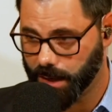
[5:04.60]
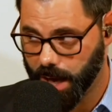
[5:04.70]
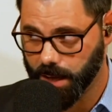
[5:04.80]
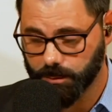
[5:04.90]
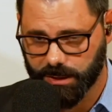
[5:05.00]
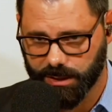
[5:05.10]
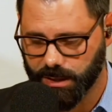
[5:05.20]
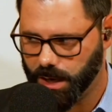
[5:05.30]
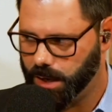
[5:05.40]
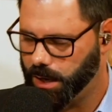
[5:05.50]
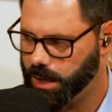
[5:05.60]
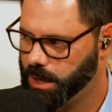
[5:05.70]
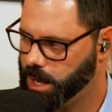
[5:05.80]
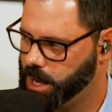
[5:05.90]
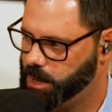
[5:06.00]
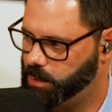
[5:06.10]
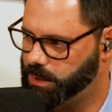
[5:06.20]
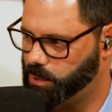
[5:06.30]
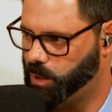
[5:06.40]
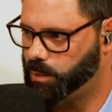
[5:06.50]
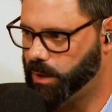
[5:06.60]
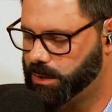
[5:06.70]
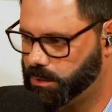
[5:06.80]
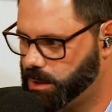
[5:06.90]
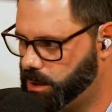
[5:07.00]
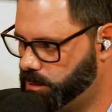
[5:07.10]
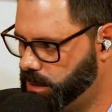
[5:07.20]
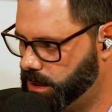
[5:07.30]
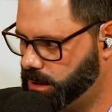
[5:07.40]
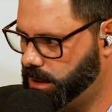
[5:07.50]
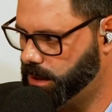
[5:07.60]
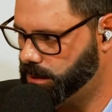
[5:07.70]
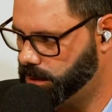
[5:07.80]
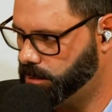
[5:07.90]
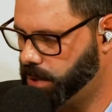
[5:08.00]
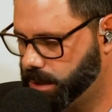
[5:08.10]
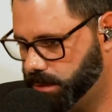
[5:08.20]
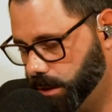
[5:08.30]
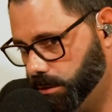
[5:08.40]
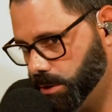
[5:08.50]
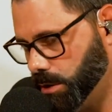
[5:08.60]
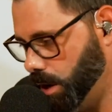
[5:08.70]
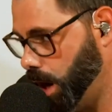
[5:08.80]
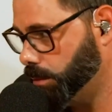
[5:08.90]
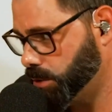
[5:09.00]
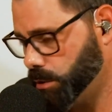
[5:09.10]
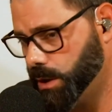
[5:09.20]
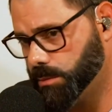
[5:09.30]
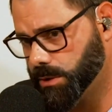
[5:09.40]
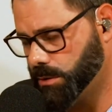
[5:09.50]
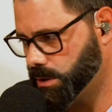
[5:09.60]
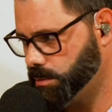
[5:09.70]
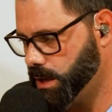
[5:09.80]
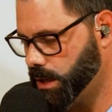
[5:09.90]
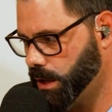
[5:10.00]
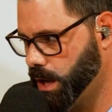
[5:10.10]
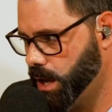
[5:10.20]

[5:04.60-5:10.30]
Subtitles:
and I am 1689, but it's a one-way stream, and the Presbyterians are upstream, so to speak,